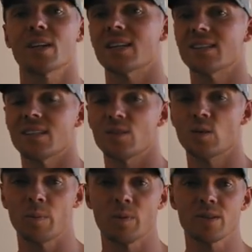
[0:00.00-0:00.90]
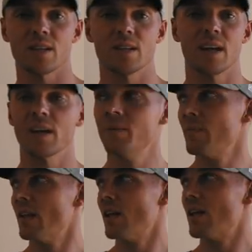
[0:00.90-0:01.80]
Like I said, Super Bowl Sunday.
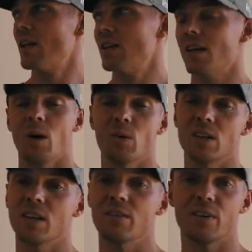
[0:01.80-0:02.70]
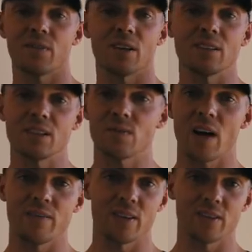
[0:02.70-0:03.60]
I wanna live here for at least
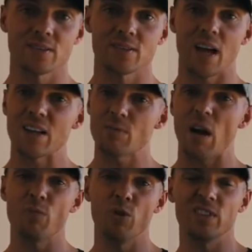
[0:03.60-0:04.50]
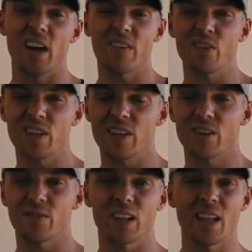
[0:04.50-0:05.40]
five years. I, I've moved every
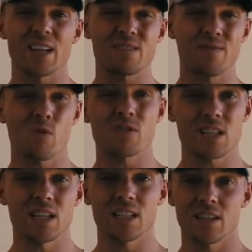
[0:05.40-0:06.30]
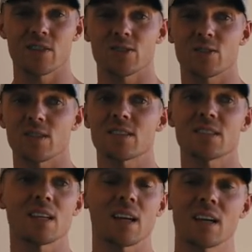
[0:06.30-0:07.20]
year for the last 14 years, so this
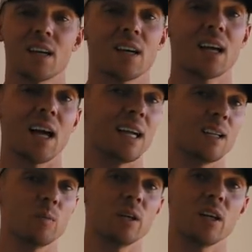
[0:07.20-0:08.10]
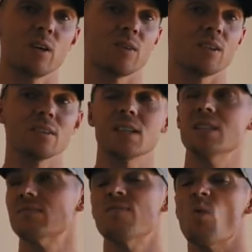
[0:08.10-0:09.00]
is like, I need to be here for at
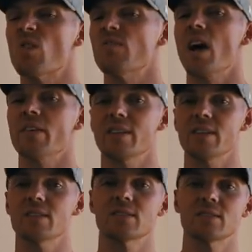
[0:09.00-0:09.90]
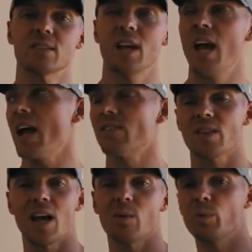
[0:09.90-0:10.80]
least four to five years after
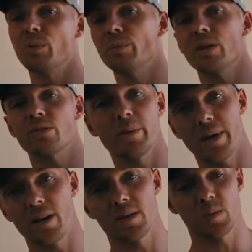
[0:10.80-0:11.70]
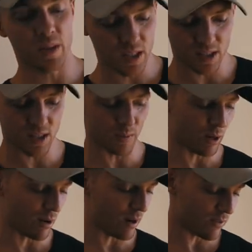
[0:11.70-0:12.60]
that, I'm gonna build my dream house. But this is gonna be
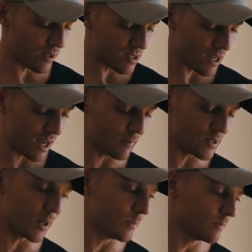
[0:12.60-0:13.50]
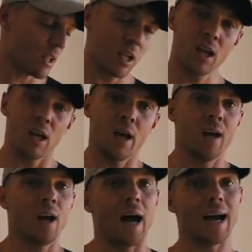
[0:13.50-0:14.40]
great for this time. So
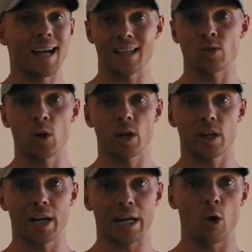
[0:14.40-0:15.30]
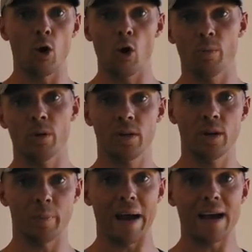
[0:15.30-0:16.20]
I gotta get to work. I gotta go home
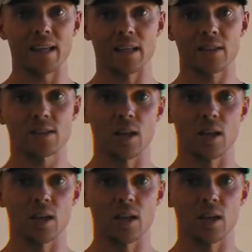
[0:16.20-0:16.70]
and pack things.